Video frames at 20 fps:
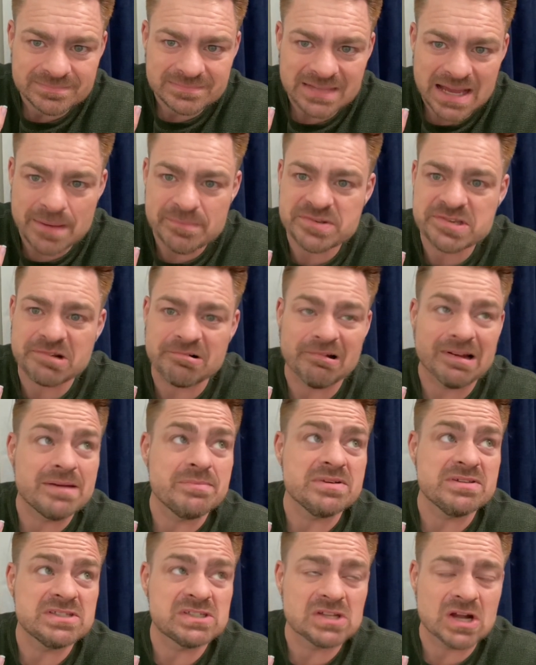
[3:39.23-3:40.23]
I'm
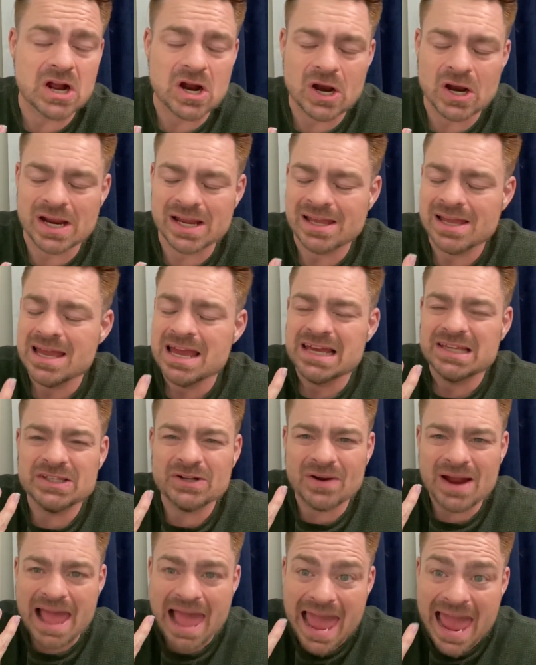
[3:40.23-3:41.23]
screaming, sorry.
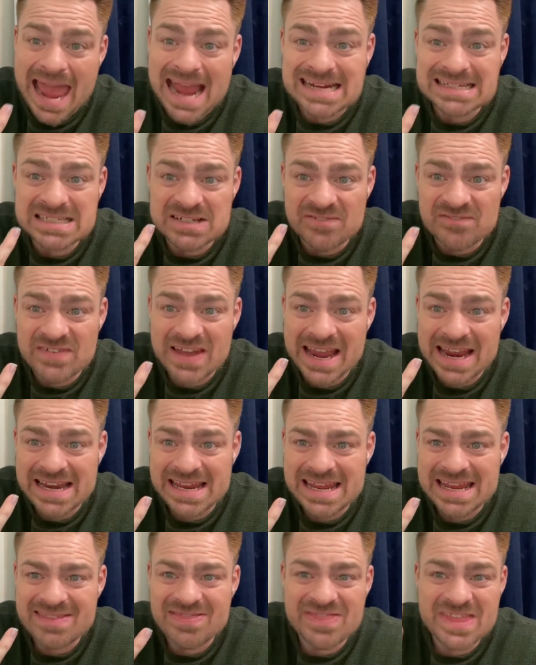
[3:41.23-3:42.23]
They're
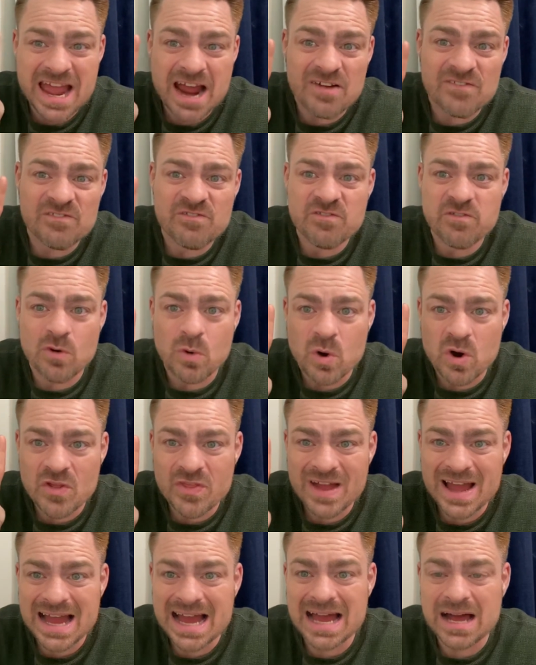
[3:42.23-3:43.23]
activating that fourth
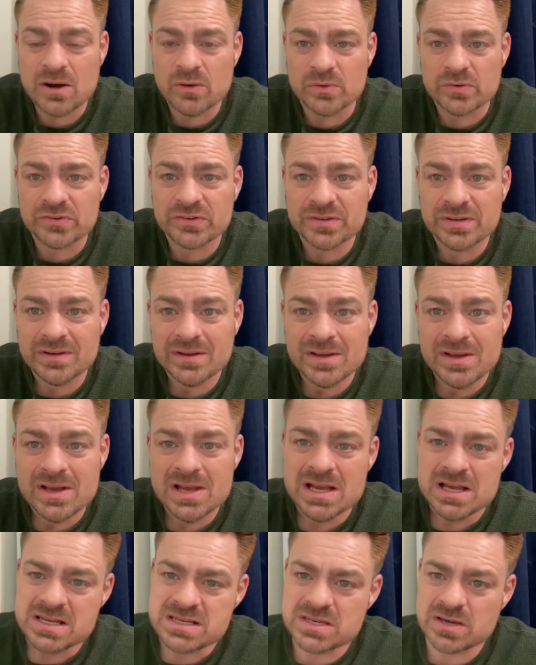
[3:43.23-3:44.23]
house.
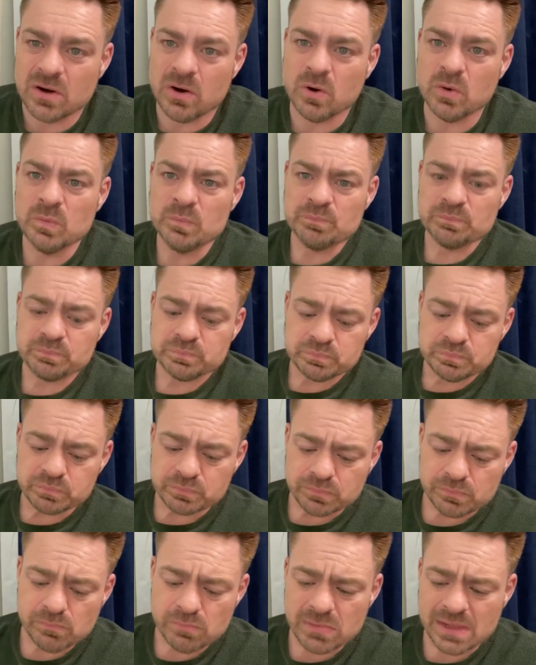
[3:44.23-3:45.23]
So
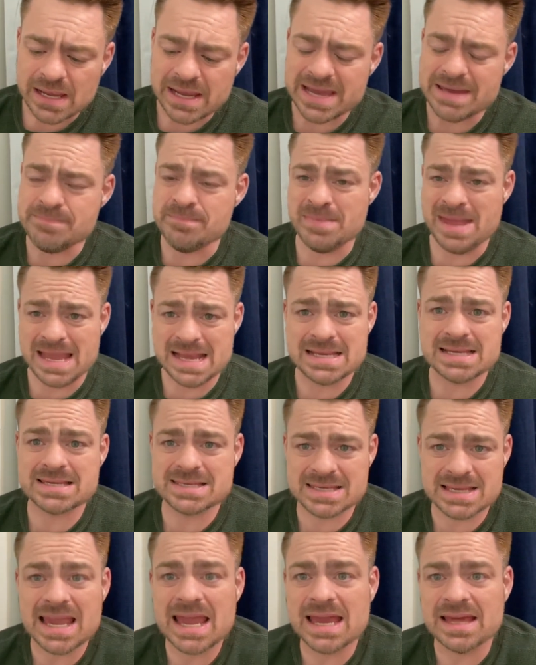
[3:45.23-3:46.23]
it makes
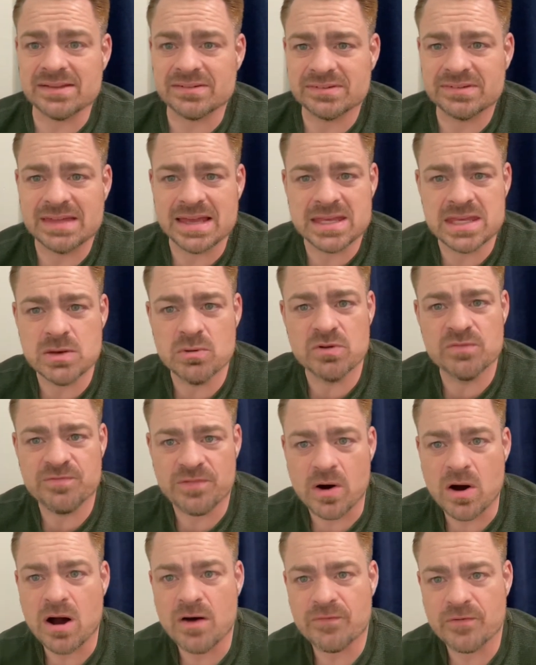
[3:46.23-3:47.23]
sense that you would
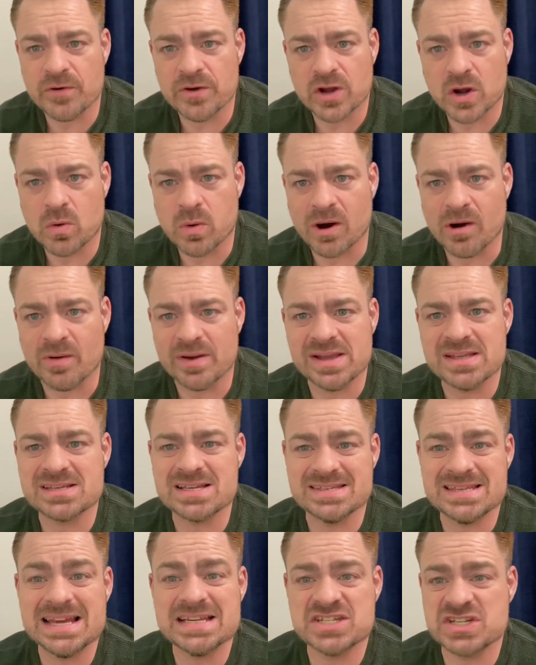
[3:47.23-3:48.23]
fall for an Aquarius
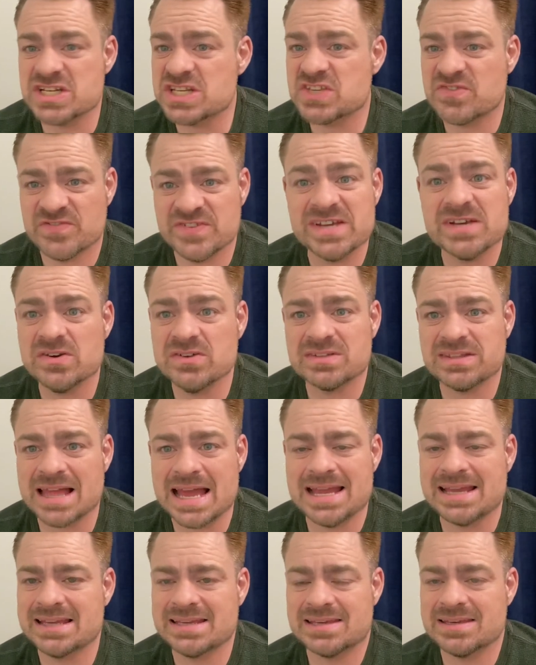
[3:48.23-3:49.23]
because it just feels
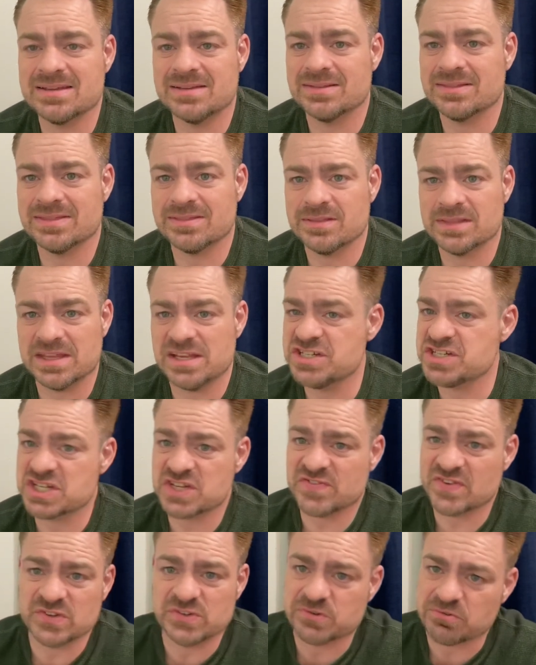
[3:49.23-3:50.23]
like, it
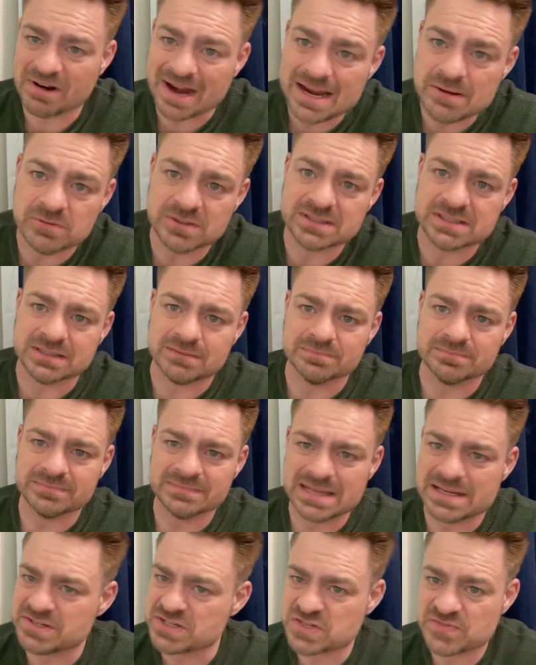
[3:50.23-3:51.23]
just feels right with them.
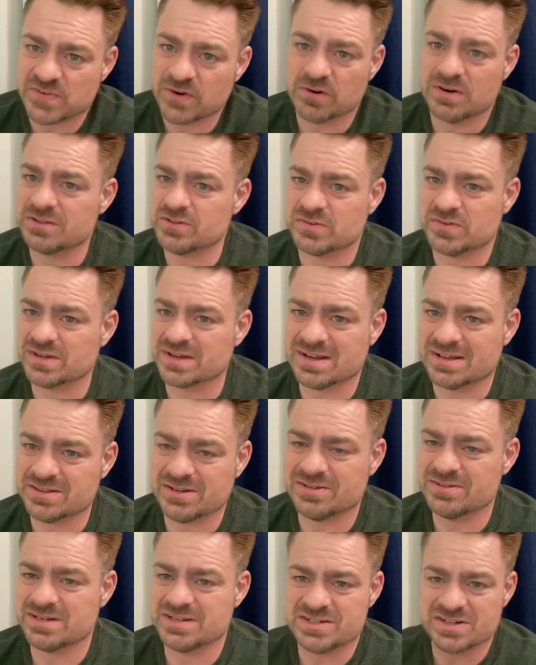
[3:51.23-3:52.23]
They just feel,
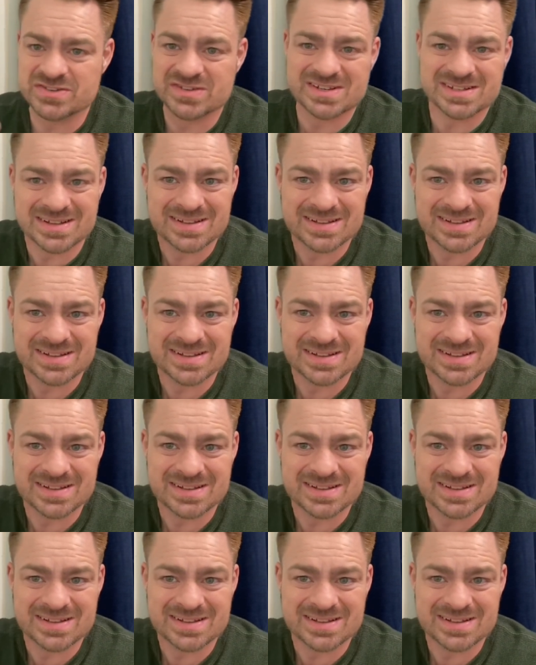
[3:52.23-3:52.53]
that